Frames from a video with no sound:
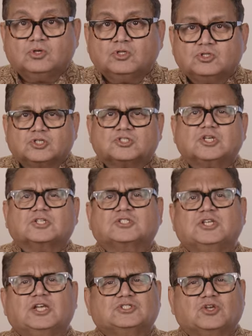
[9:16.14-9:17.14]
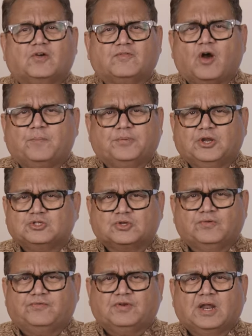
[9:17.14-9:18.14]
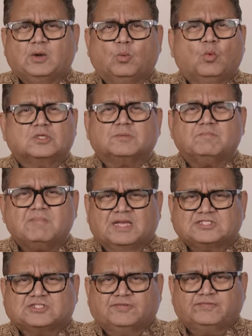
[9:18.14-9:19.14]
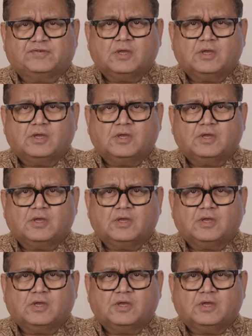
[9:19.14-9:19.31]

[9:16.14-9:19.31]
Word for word: The success of Operation Flood was massive.